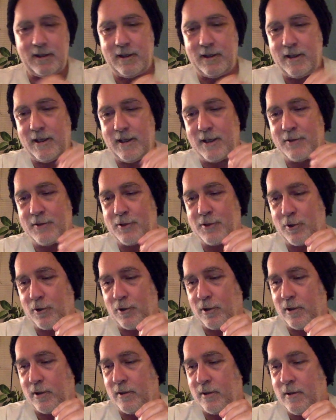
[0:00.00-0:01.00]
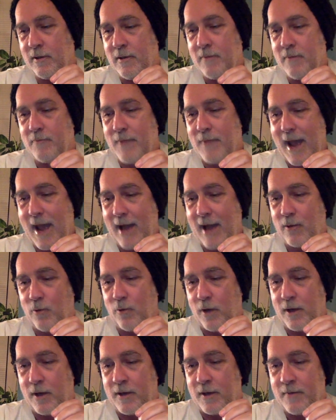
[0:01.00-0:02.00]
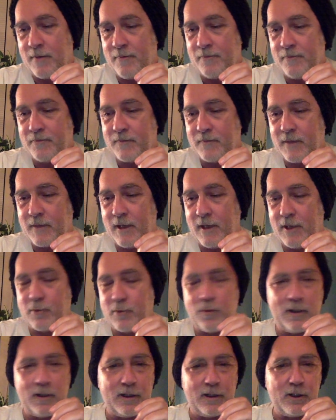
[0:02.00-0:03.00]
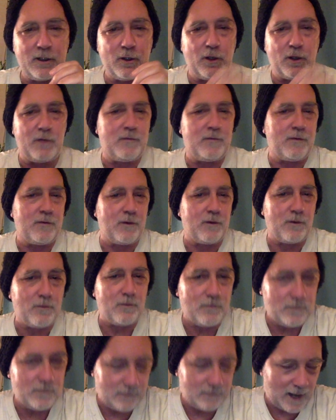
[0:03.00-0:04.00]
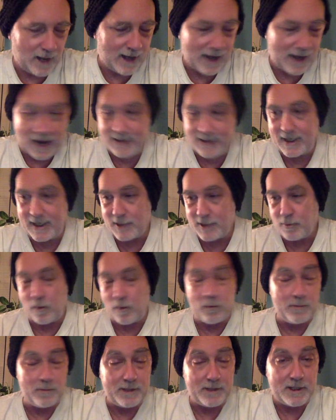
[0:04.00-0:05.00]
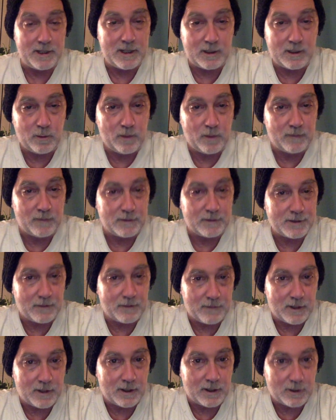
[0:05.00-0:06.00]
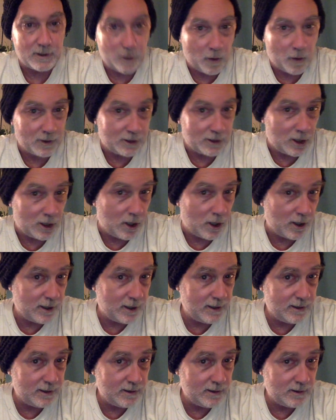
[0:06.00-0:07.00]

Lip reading: internal Mac one is really good for I guess what would be the equivalent of the cardioid,